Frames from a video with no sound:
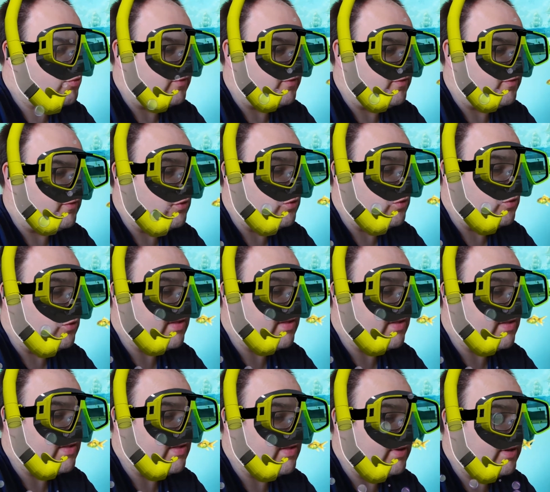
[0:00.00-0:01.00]
off course,
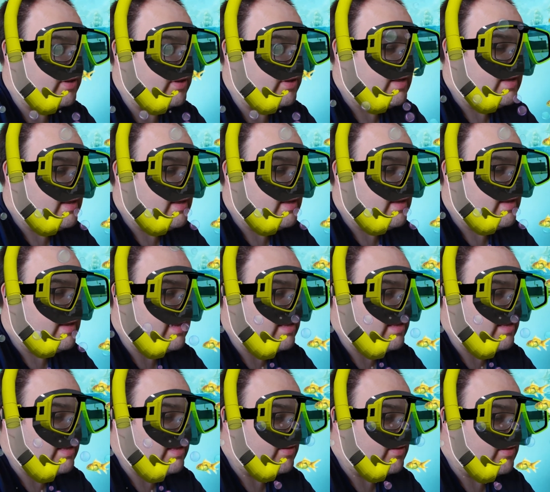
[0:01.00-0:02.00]
else we'd get into
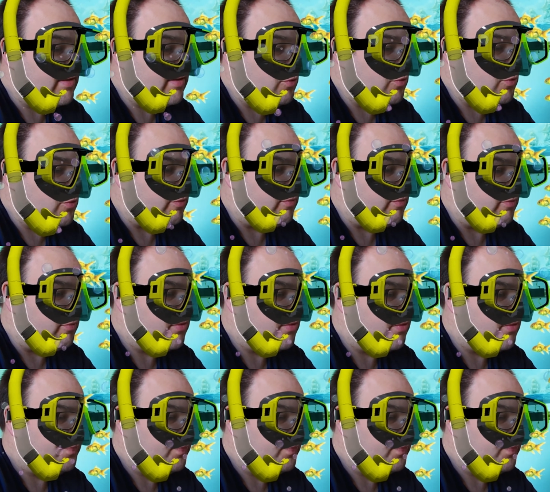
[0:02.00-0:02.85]
the doldrums.